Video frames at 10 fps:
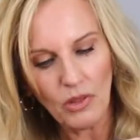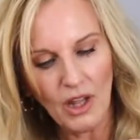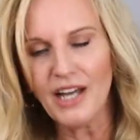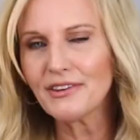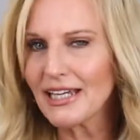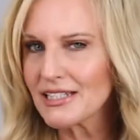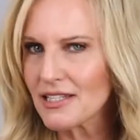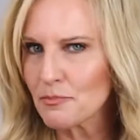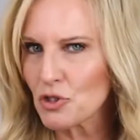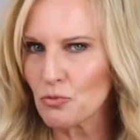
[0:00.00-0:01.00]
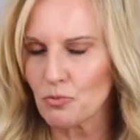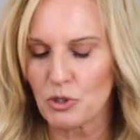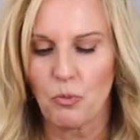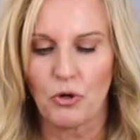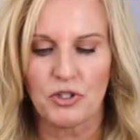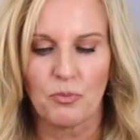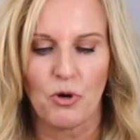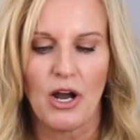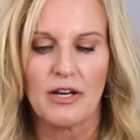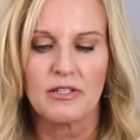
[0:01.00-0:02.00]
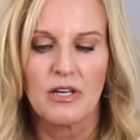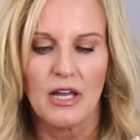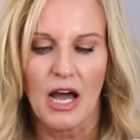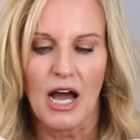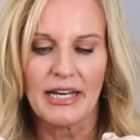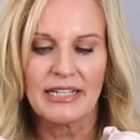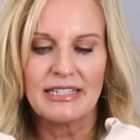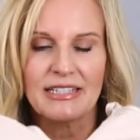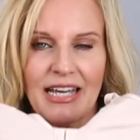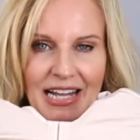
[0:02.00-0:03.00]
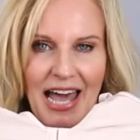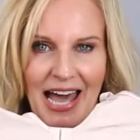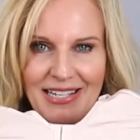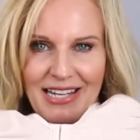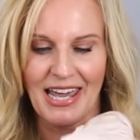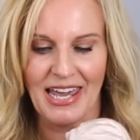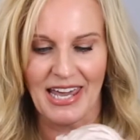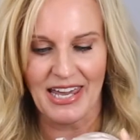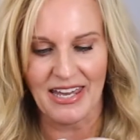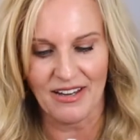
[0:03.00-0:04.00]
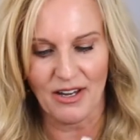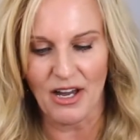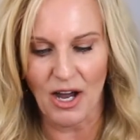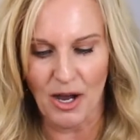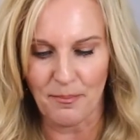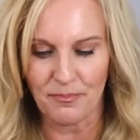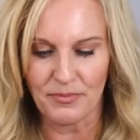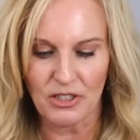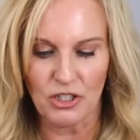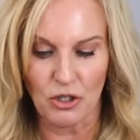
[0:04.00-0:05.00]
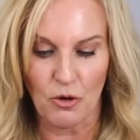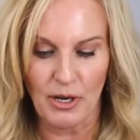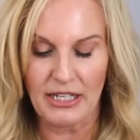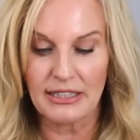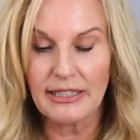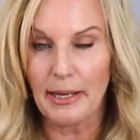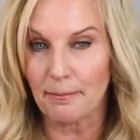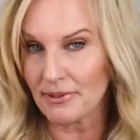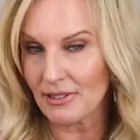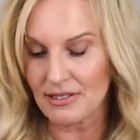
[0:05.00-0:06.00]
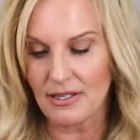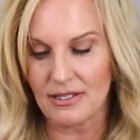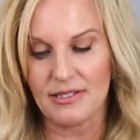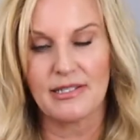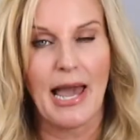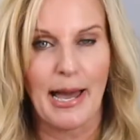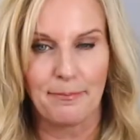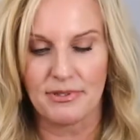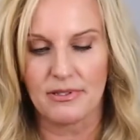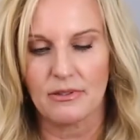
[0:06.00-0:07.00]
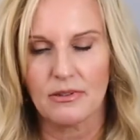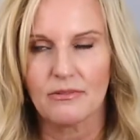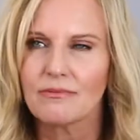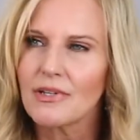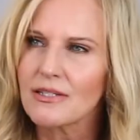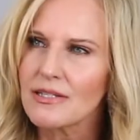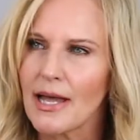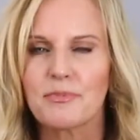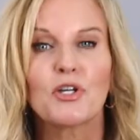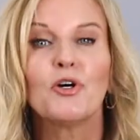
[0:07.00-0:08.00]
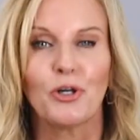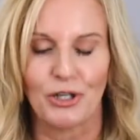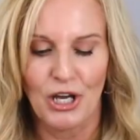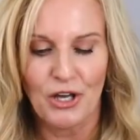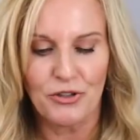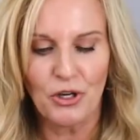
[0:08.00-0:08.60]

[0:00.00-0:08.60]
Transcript: unlike some sports bras, it has a clip that snaps. Not snaps, a hook. The